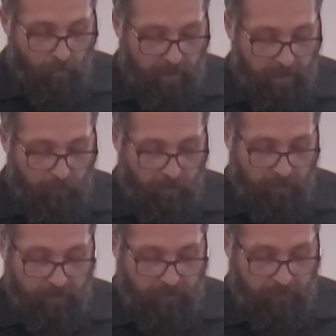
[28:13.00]
men and
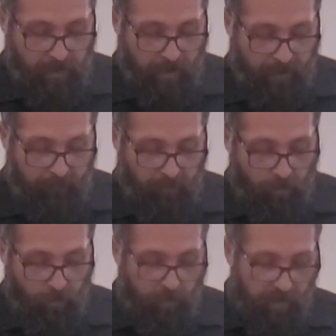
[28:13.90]
women do not have a
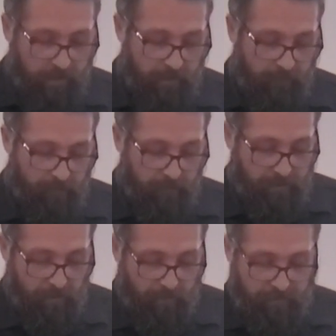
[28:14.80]
low opinion of
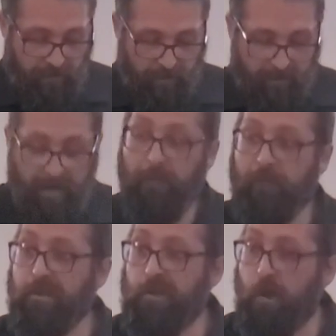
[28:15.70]
themselves, they
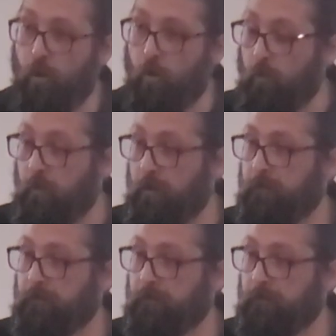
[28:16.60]
have no